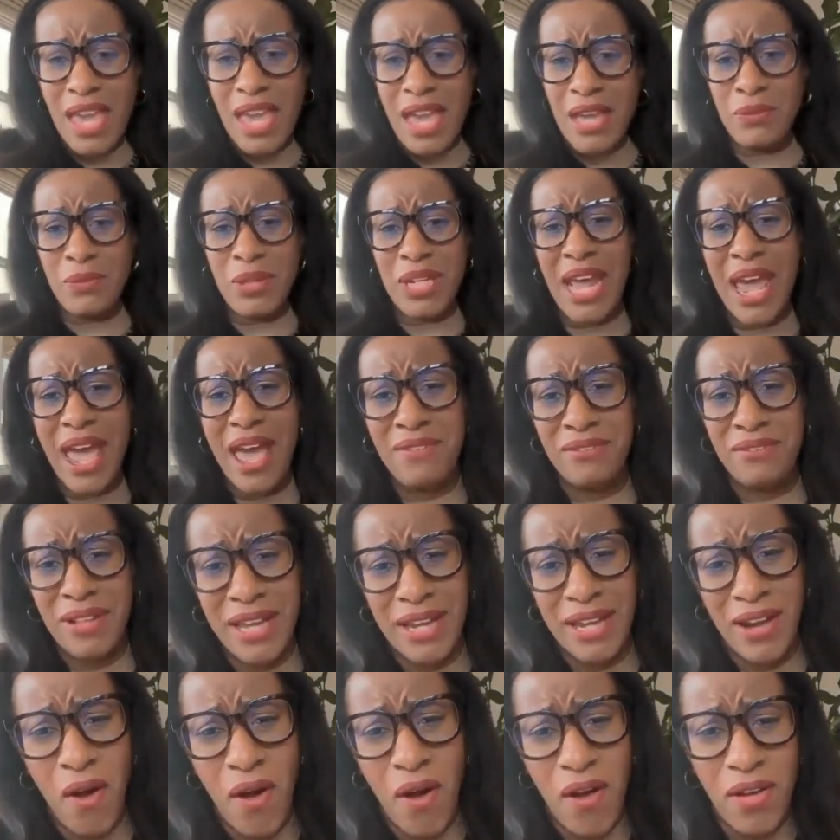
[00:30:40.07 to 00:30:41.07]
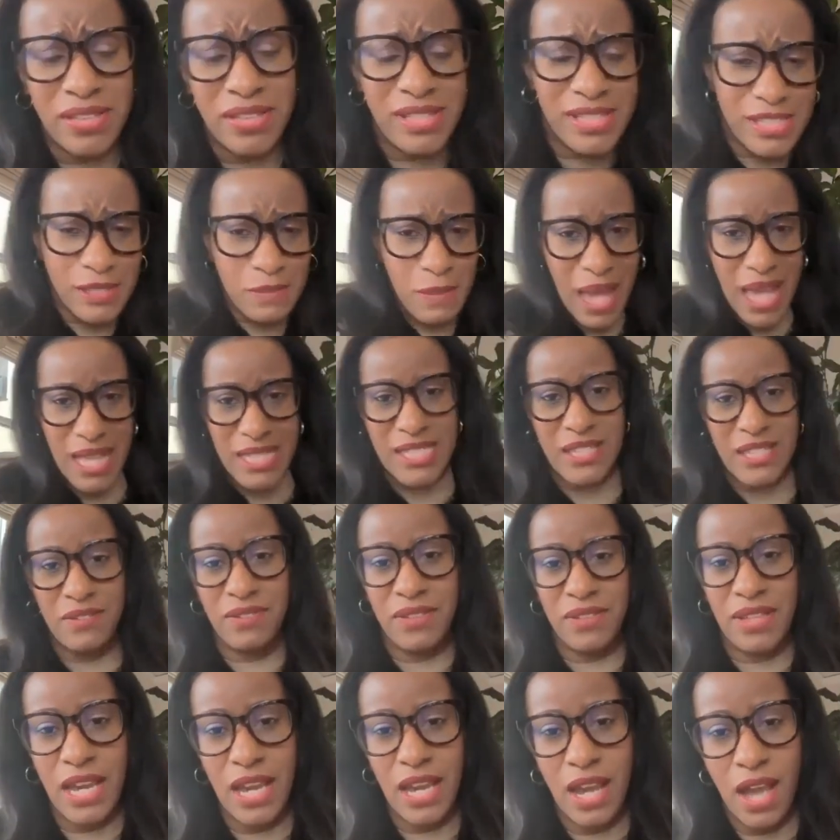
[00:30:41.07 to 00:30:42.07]
and we'd have like all these
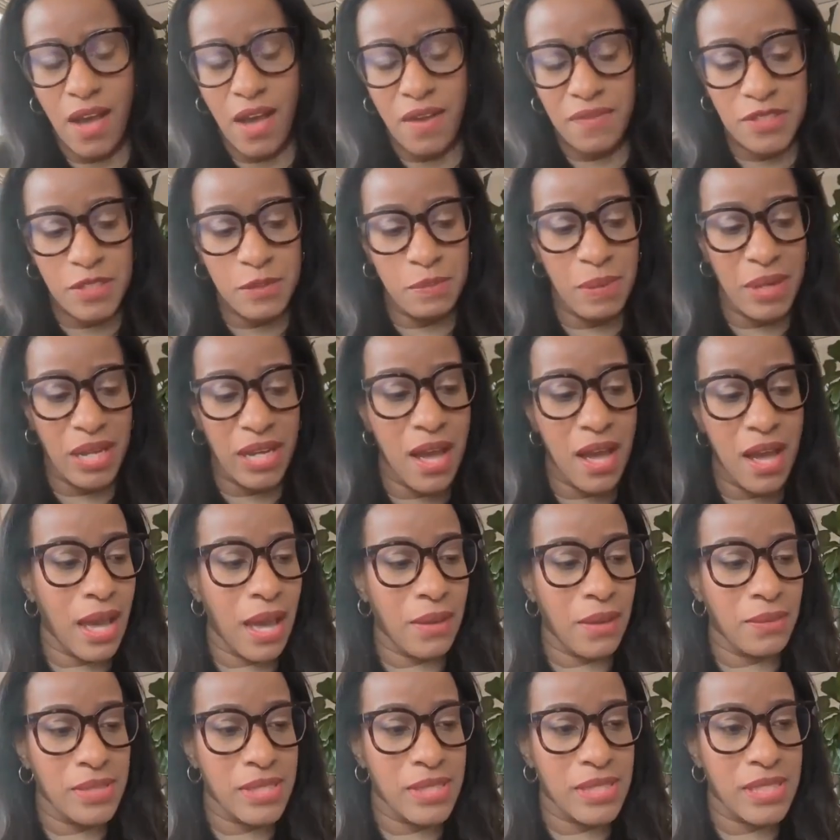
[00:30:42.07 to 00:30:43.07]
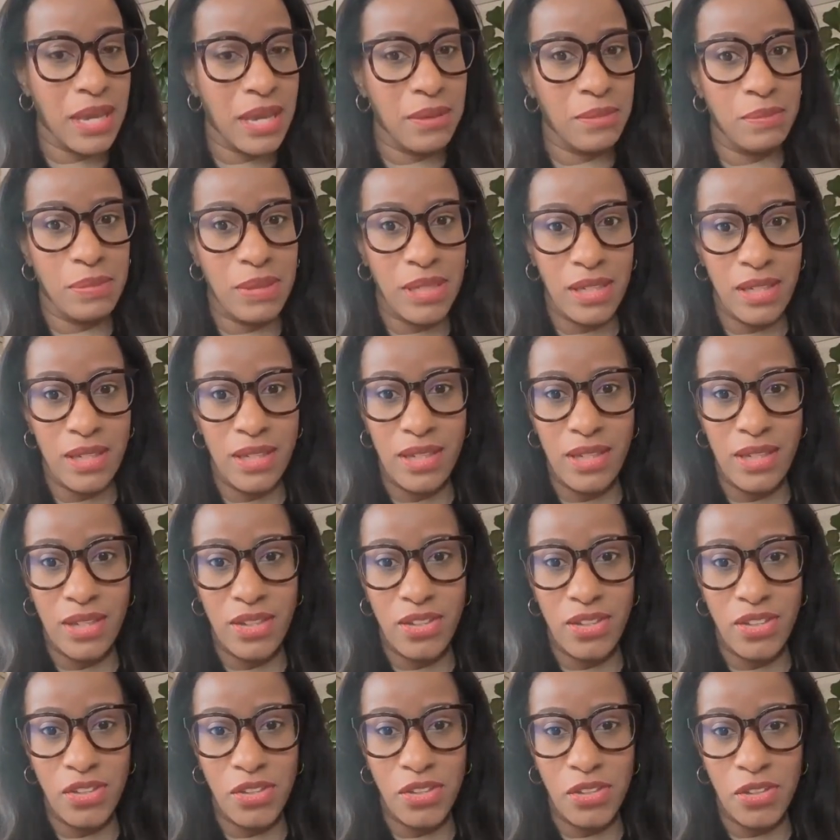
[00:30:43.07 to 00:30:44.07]
massive layoffs, but I would say
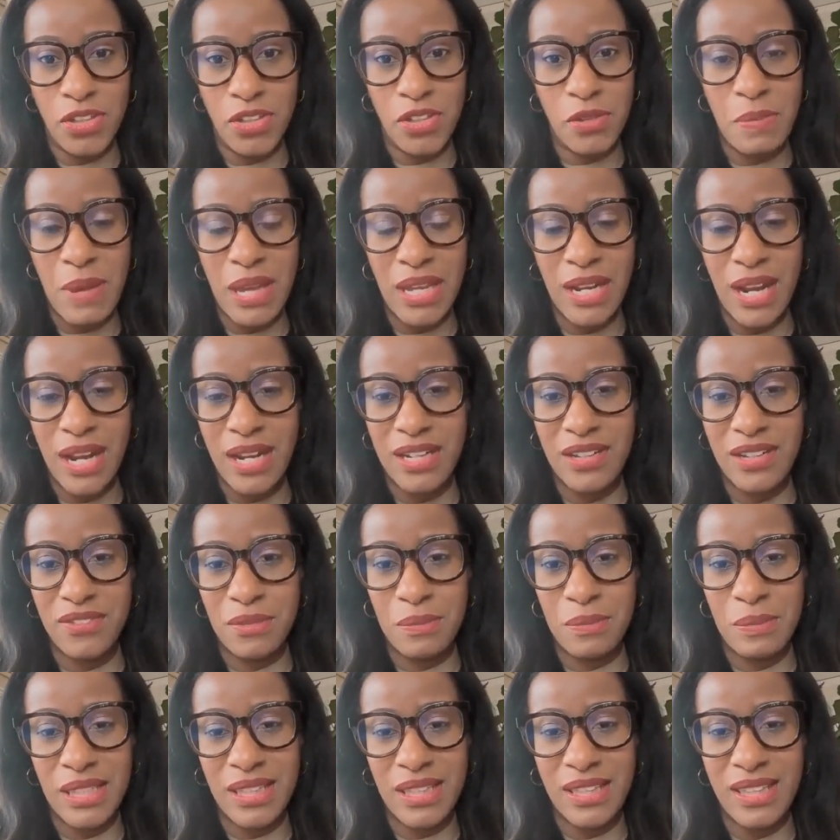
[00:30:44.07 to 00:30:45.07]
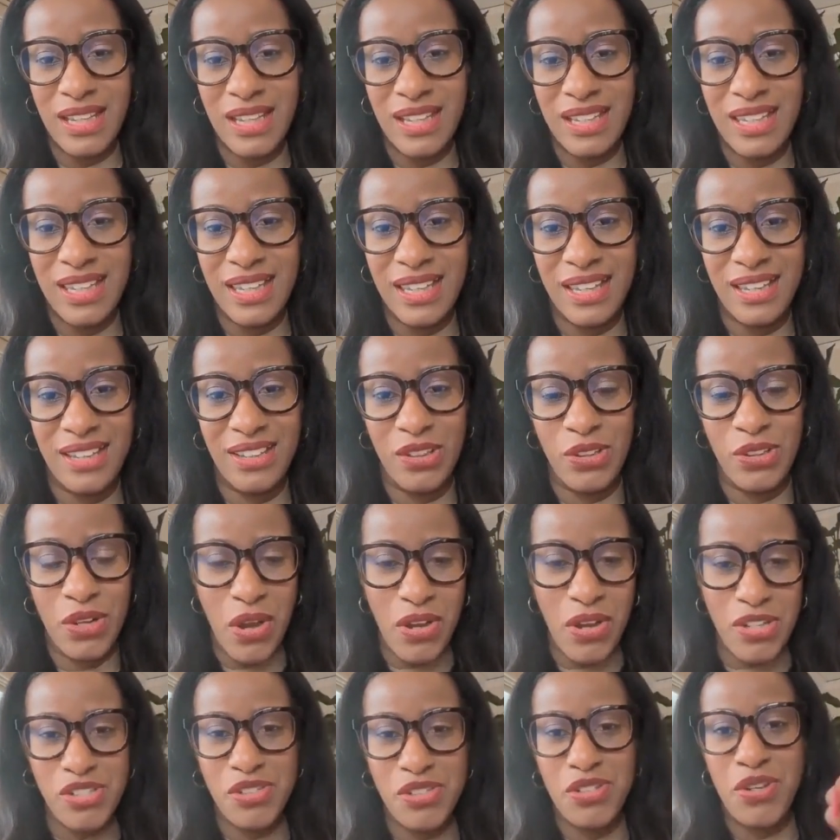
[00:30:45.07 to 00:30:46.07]
you may not even be thinking,
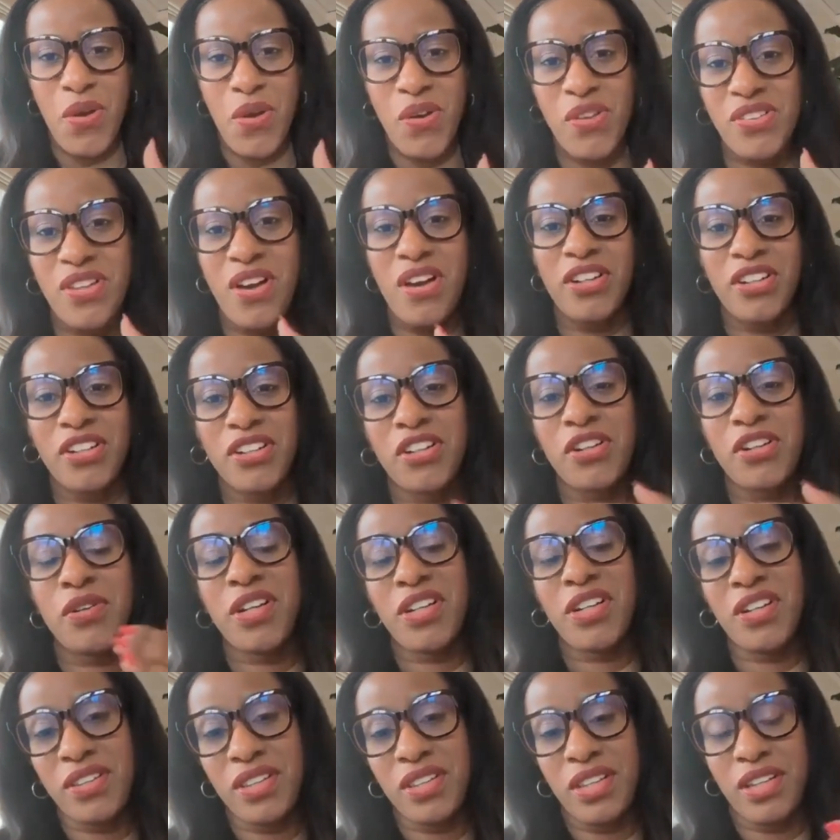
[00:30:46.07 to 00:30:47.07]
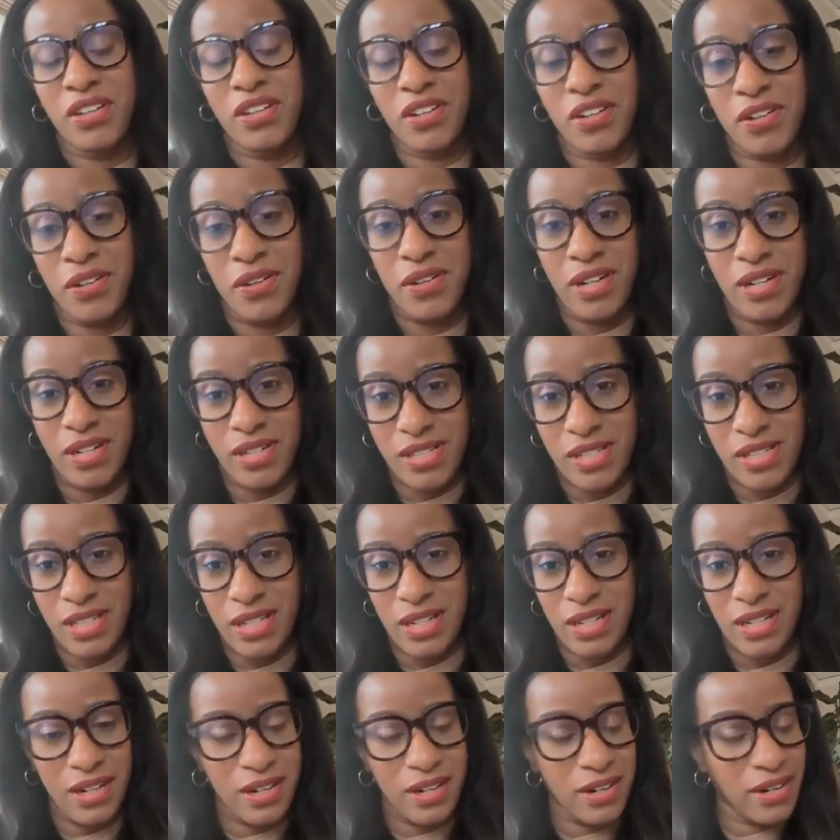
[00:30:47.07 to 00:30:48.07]
as you go along your career, you think your career
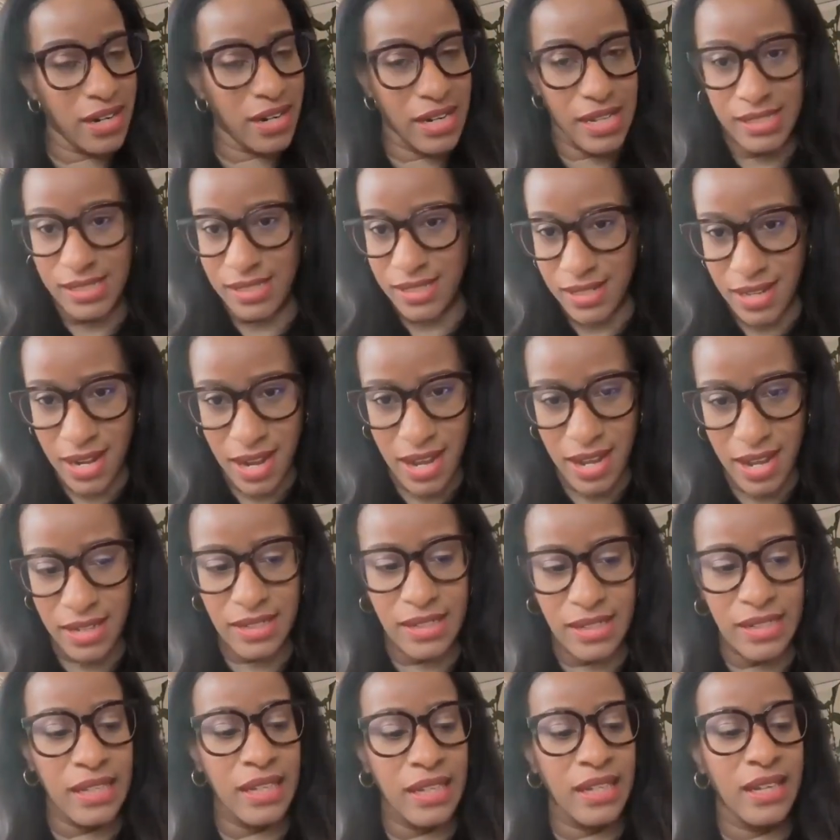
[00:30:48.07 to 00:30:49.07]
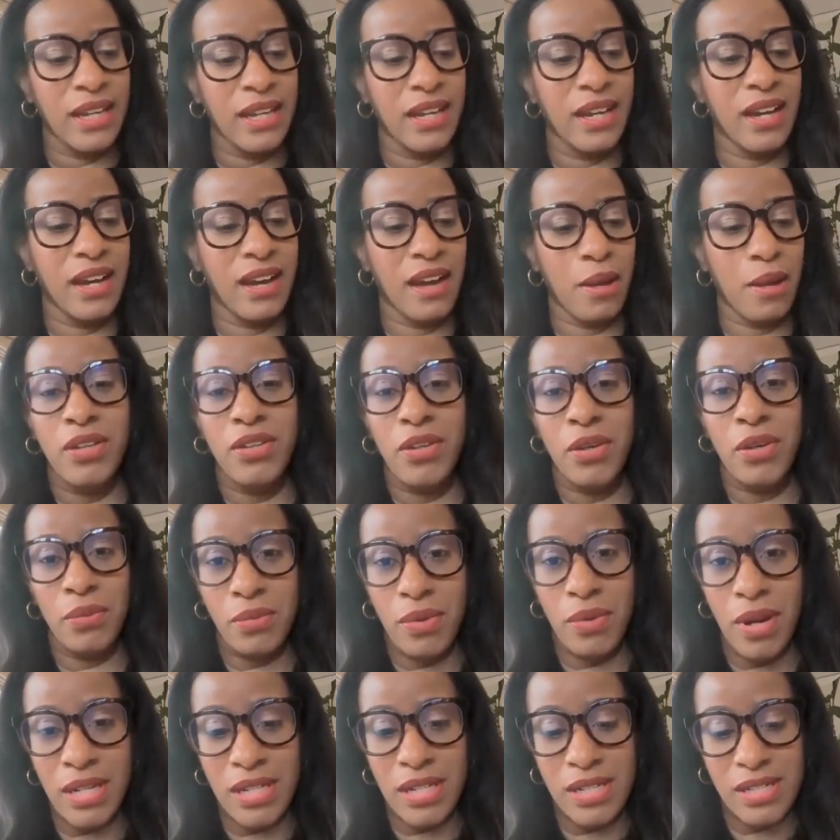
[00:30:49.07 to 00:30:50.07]
is linear. It's not.
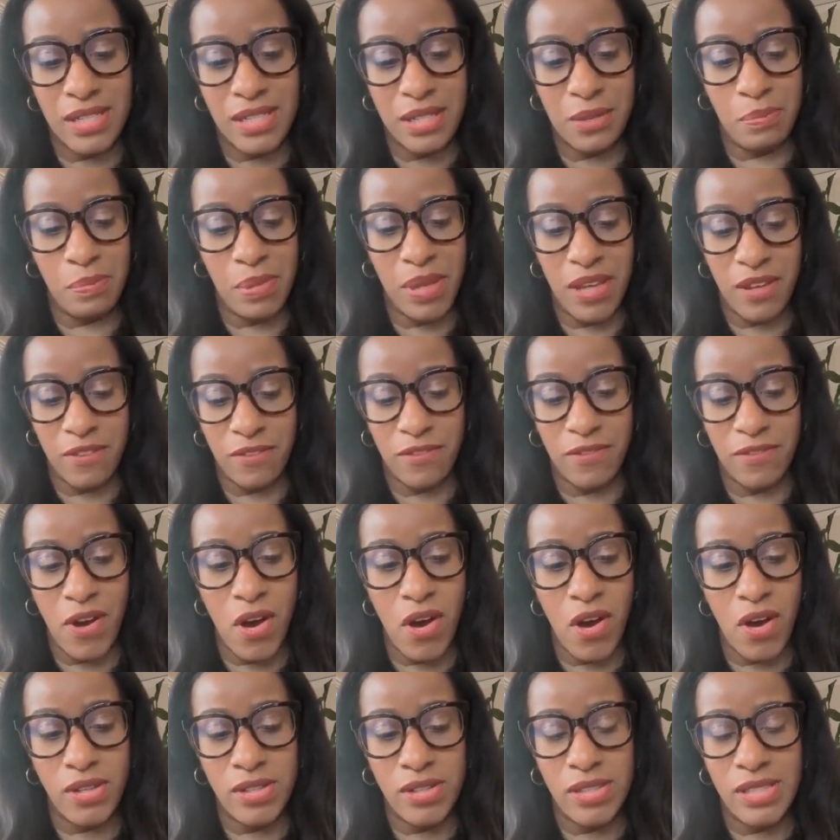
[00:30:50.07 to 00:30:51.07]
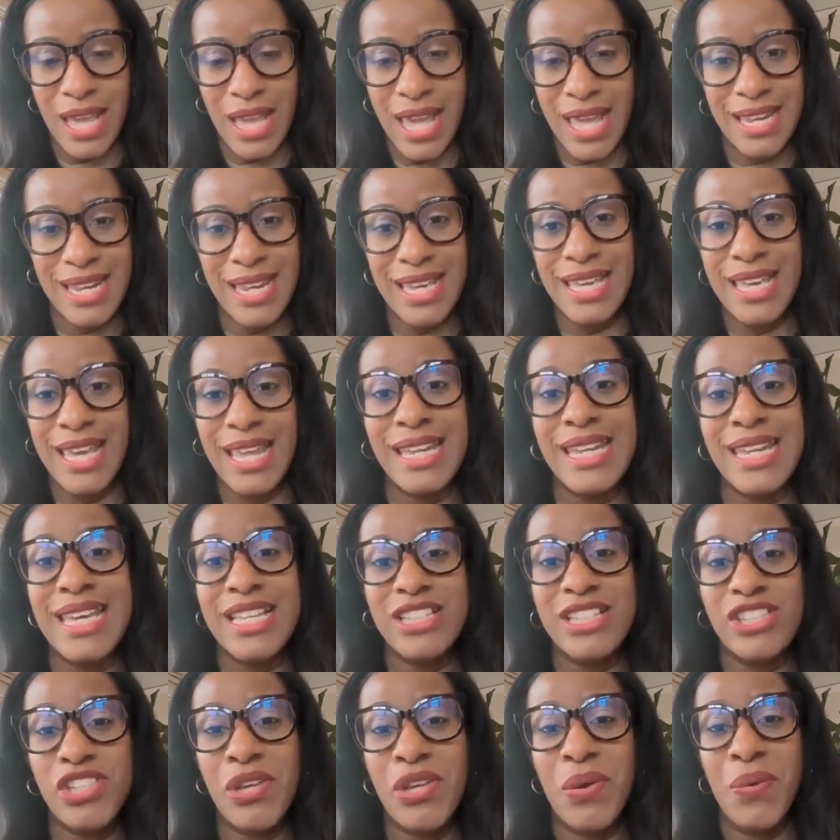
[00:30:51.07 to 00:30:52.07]
You'll run into pitfalls and
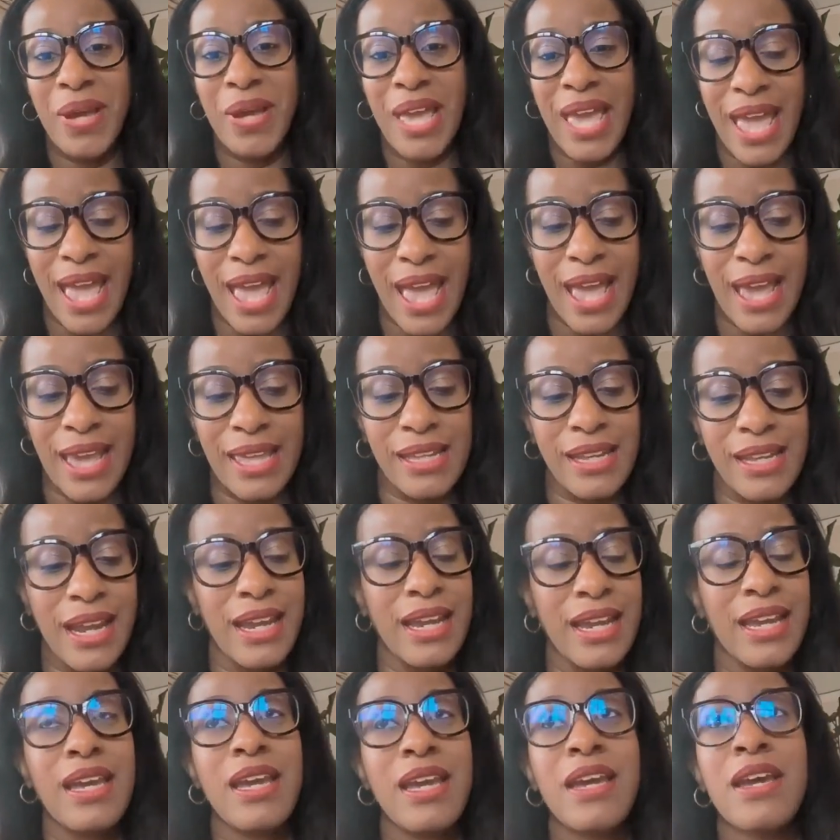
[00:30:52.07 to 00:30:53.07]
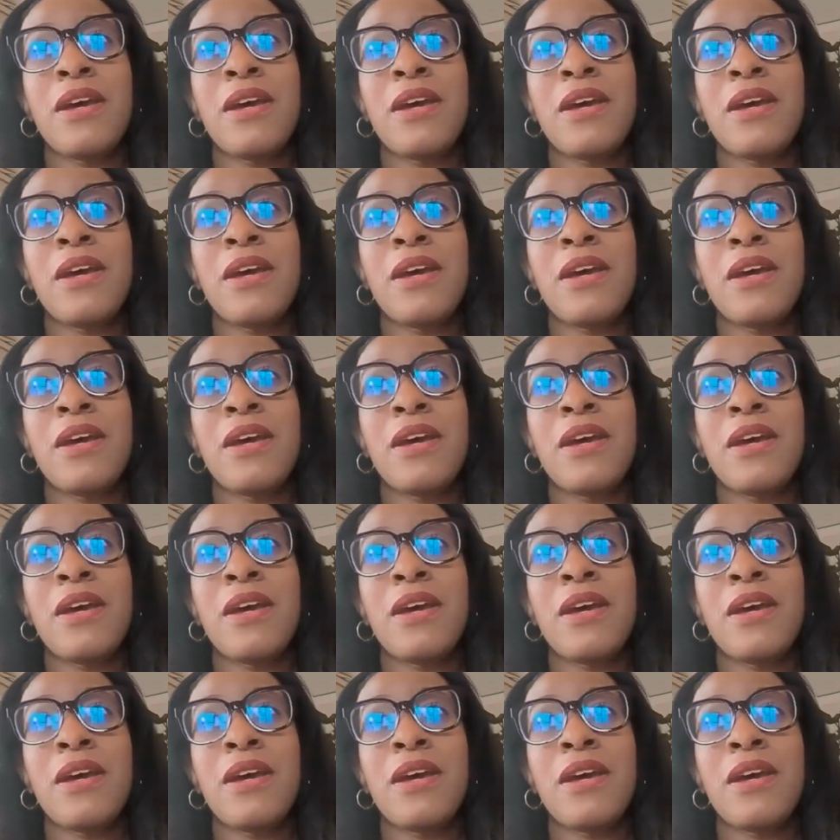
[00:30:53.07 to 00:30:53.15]
it's okay. Like